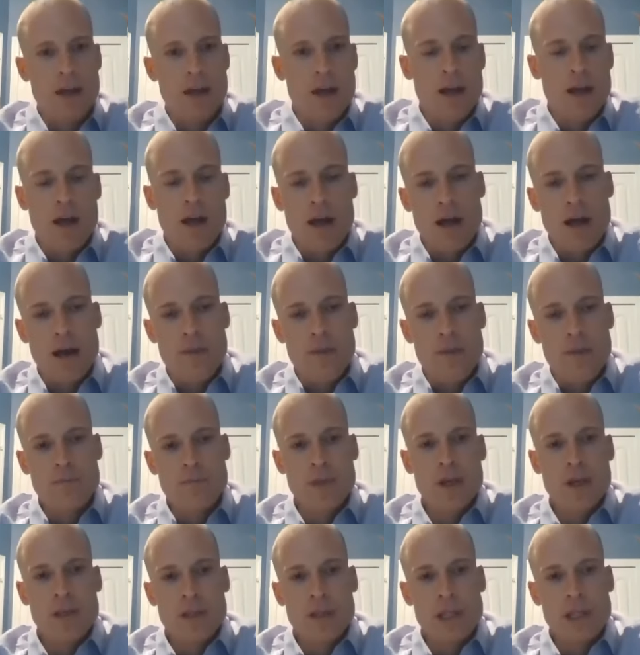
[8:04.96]

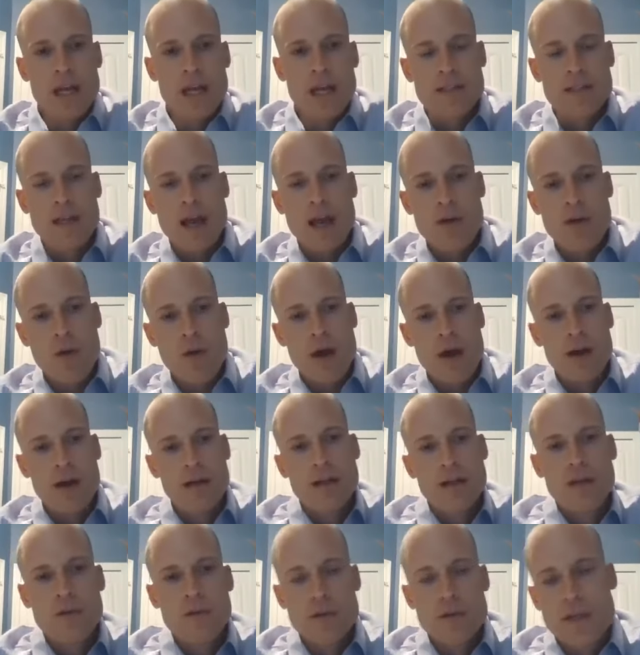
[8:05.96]
The last thing I
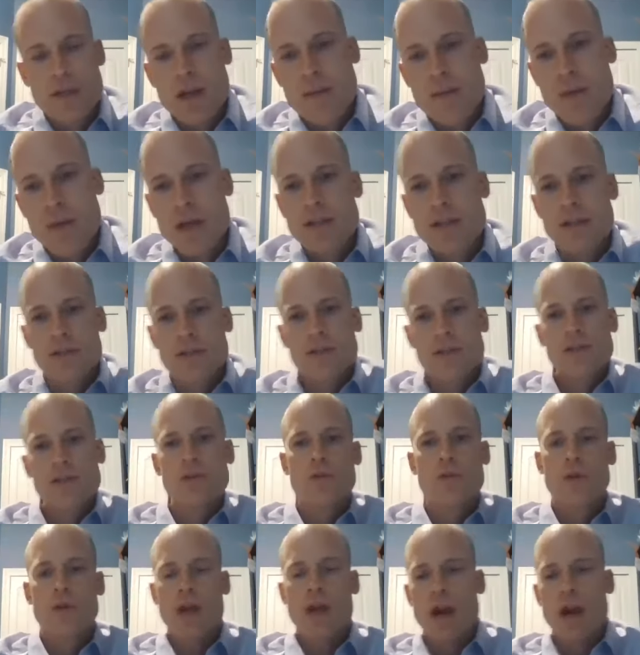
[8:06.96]
was going to mention
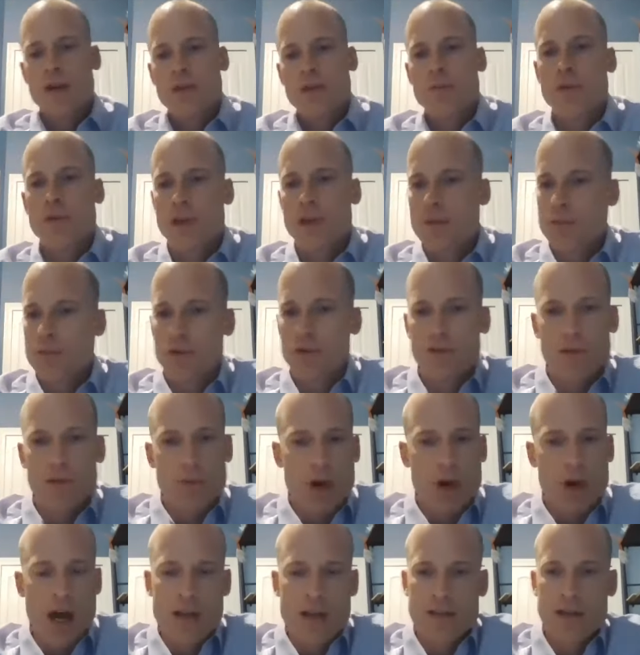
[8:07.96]
too regarding the pre-approval
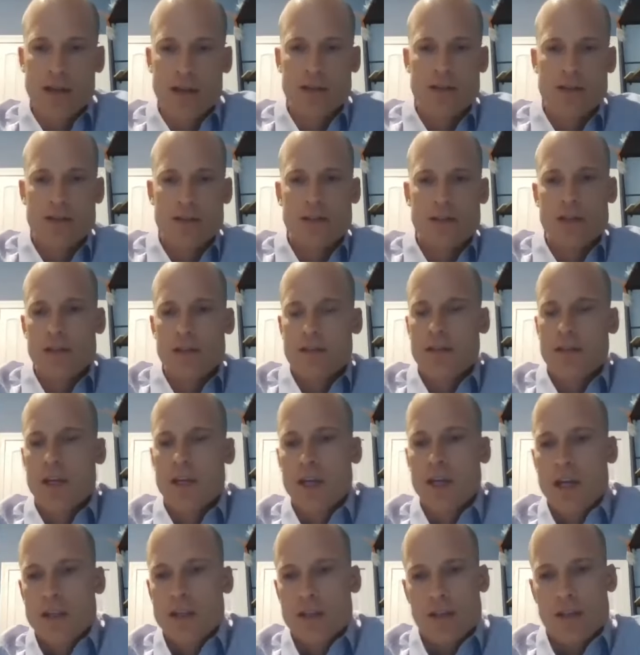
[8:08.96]
process is
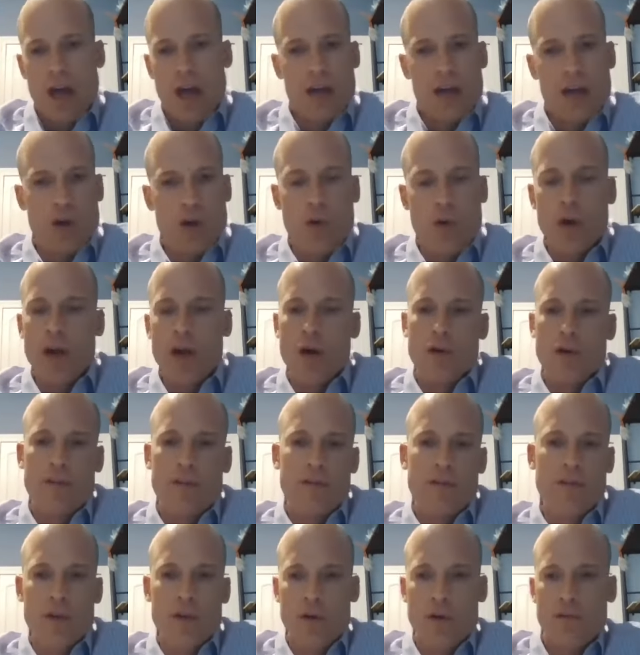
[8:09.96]
just kind of a quick
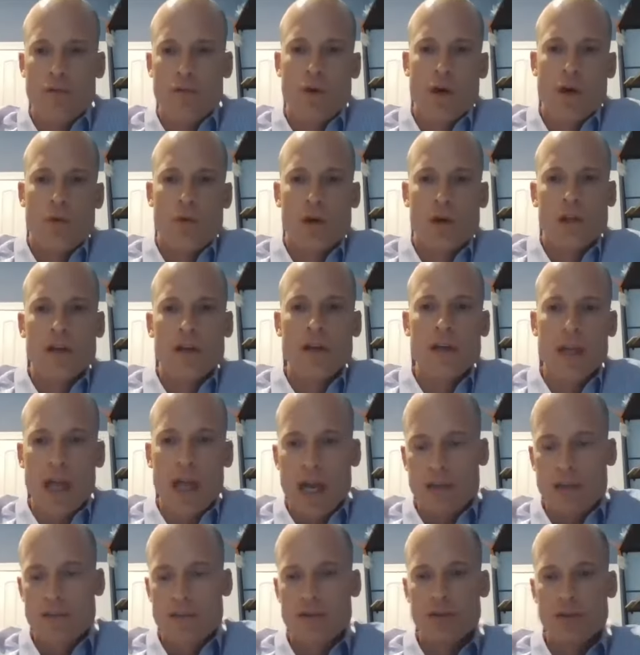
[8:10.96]
overview of what we're looking
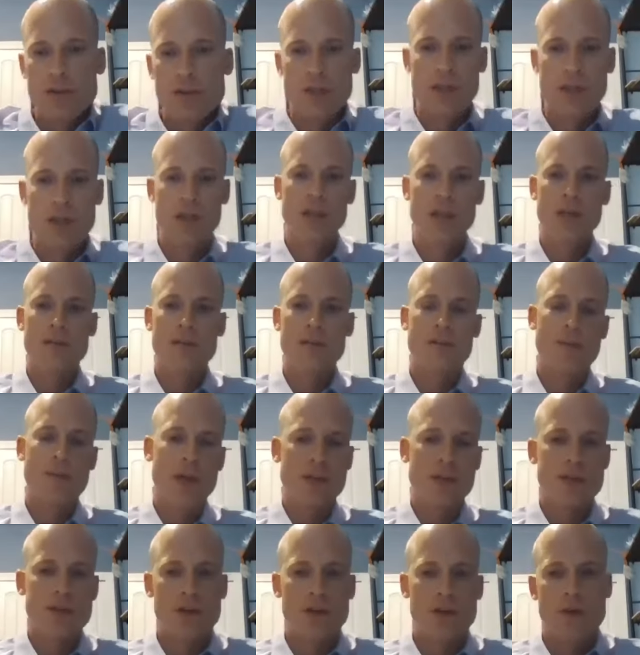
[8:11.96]
at too to
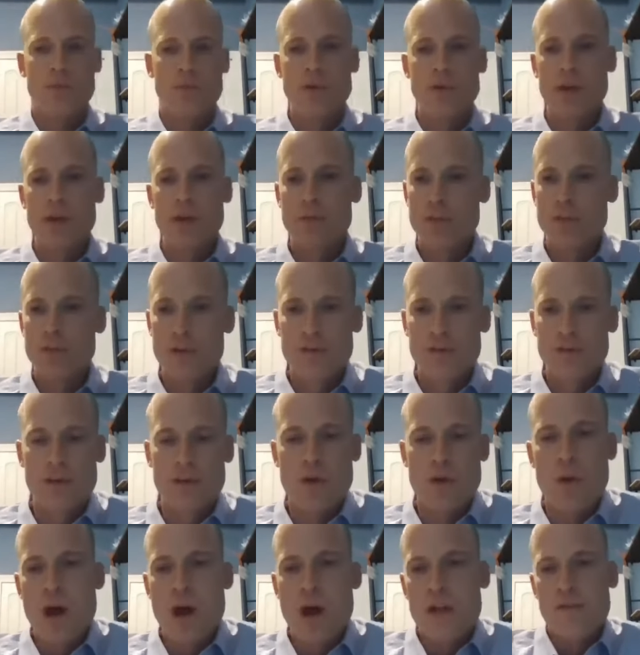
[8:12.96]
make sure you're pre-approved and
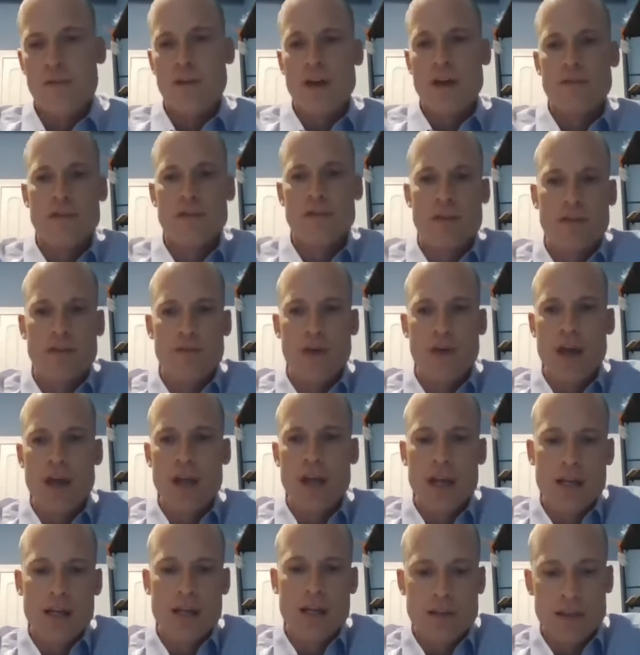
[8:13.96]
qualified for the
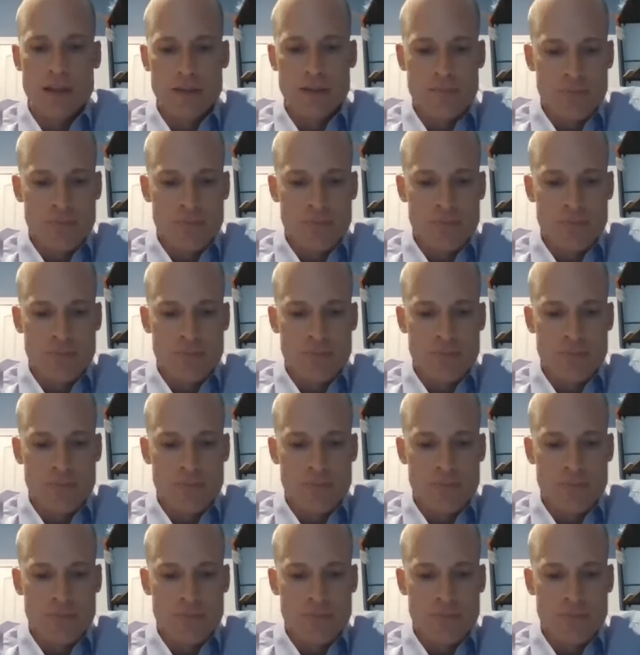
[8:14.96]
financing.